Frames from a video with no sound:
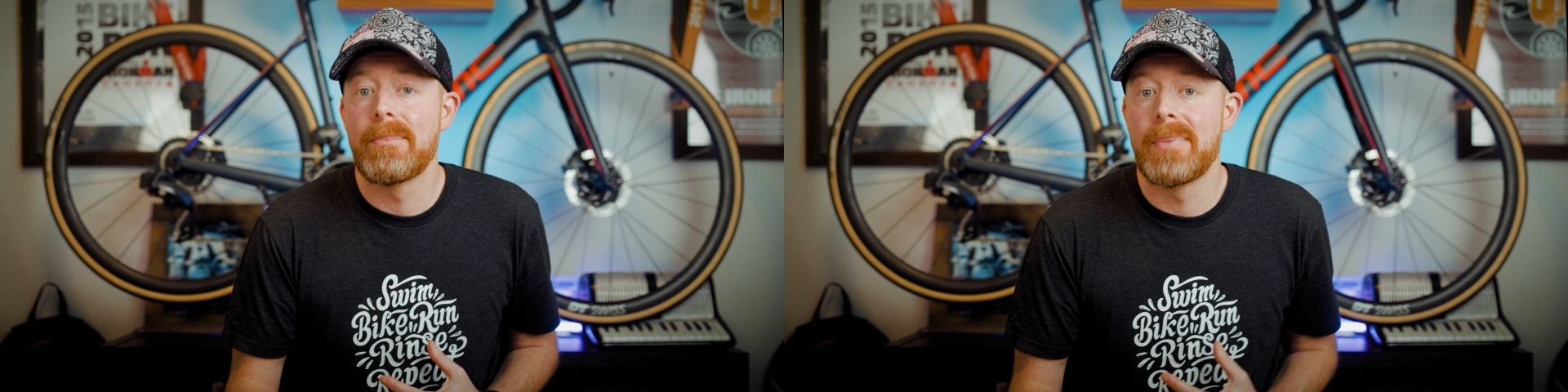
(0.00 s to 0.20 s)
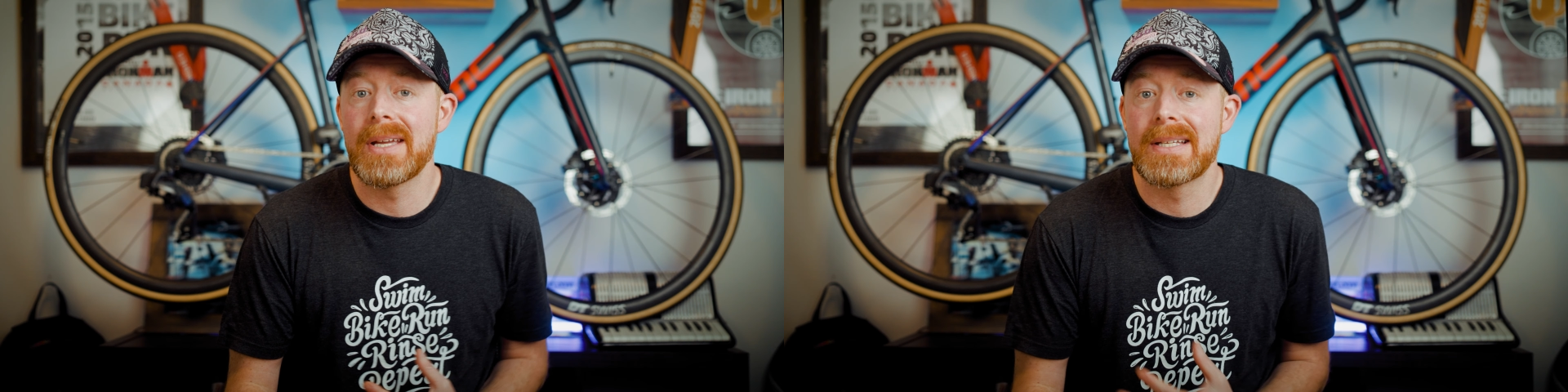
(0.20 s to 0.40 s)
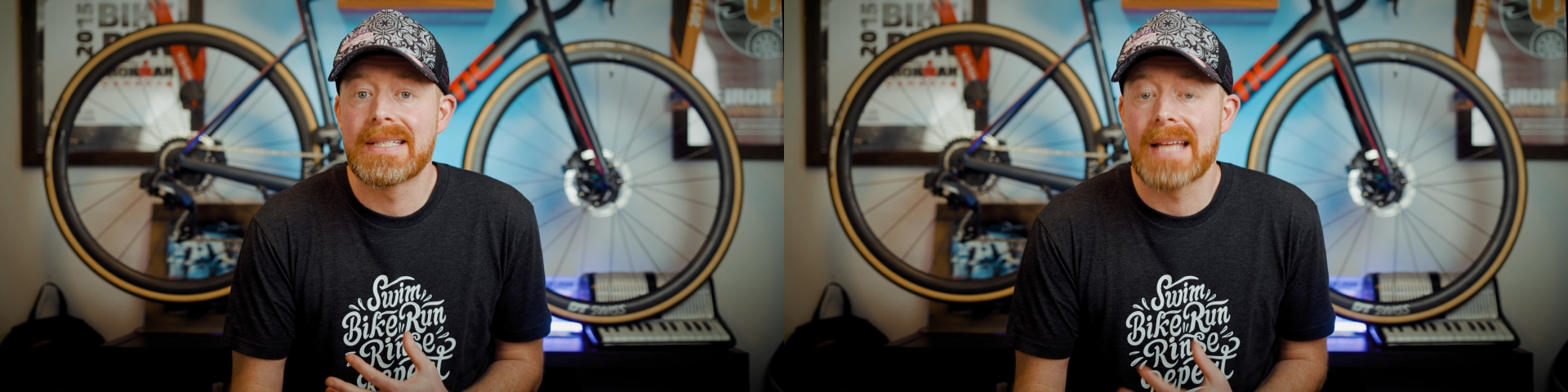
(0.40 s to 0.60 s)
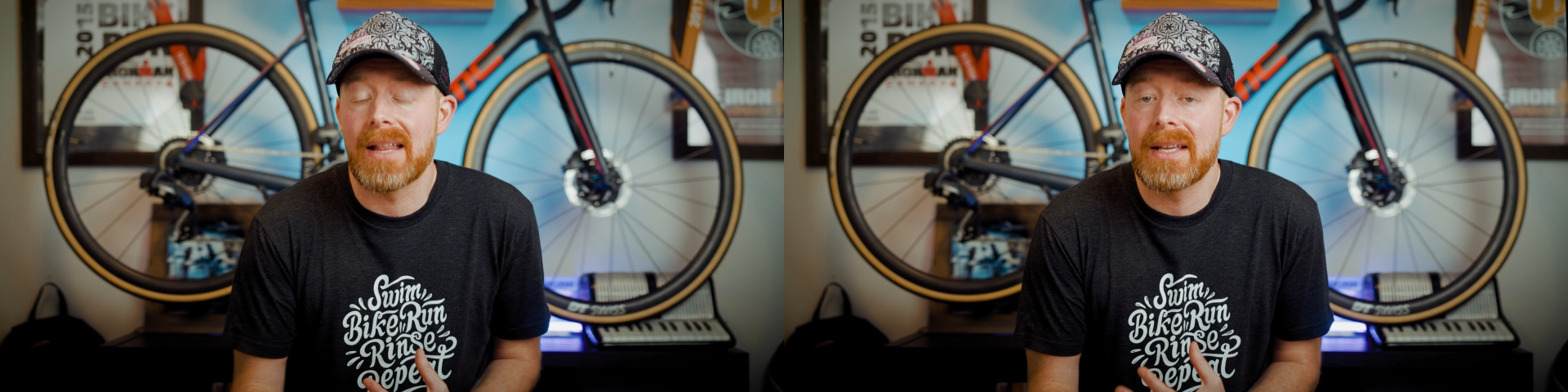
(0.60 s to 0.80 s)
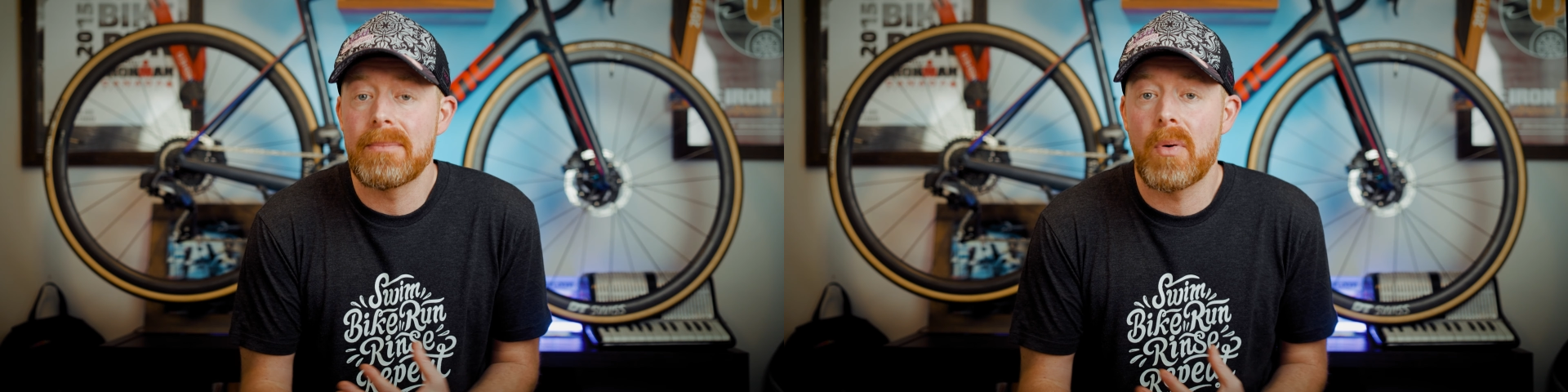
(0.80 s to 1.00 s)
big
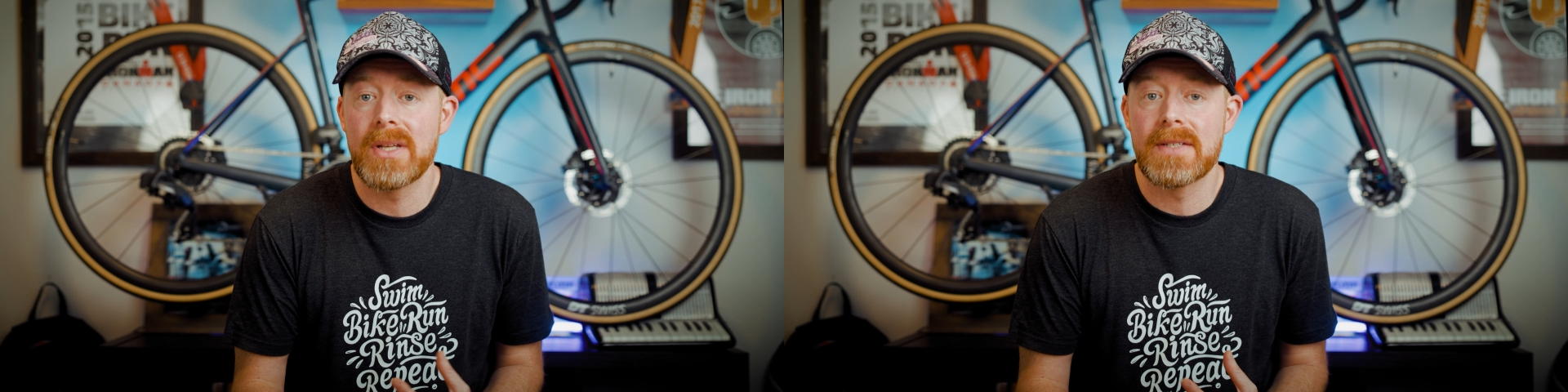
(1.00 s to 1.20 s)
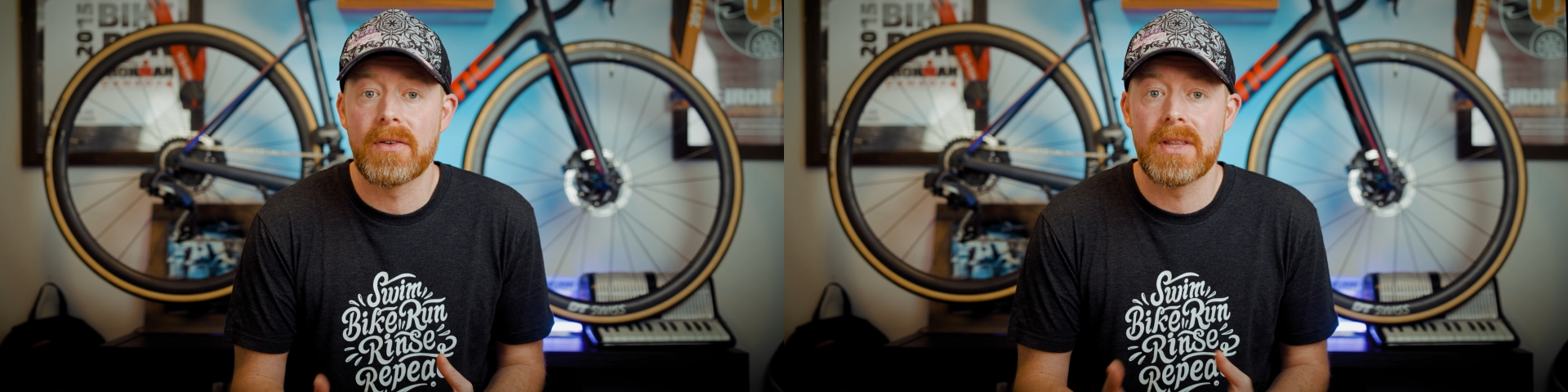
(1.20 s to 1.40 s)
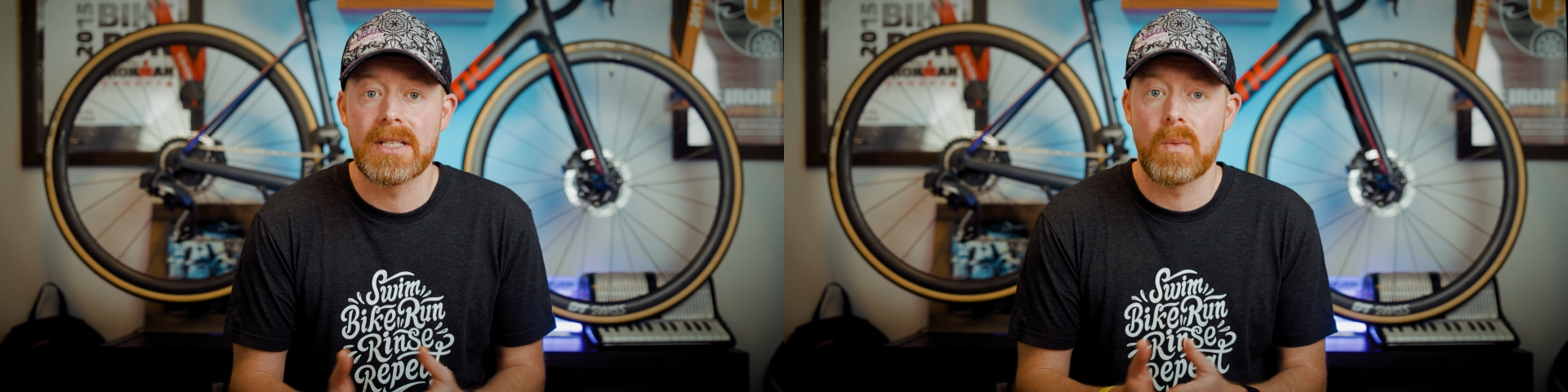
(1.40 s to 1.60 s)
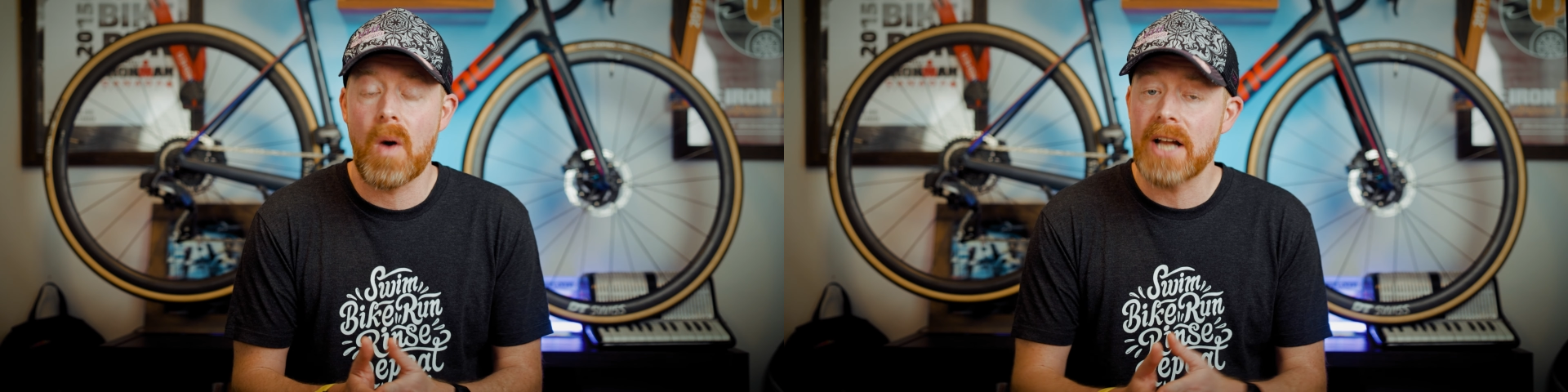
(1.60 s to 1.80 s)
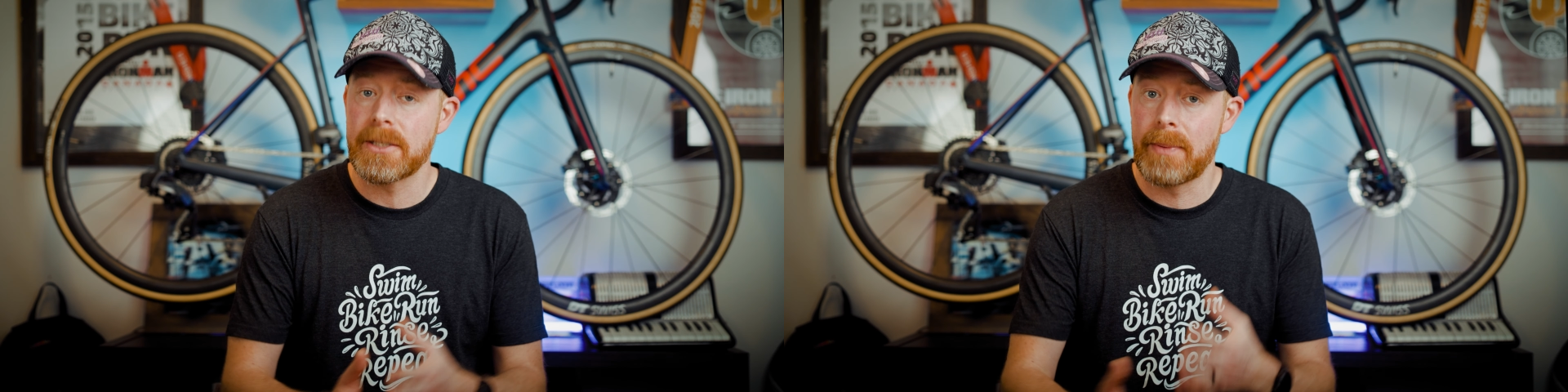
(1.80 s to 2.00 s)
selling points for this
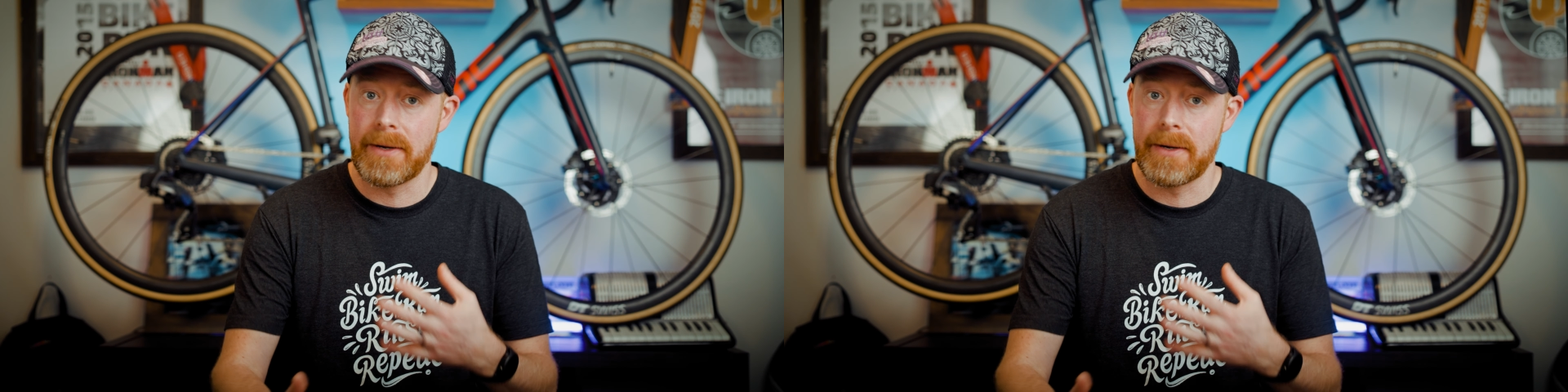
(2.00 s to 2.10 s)
watch,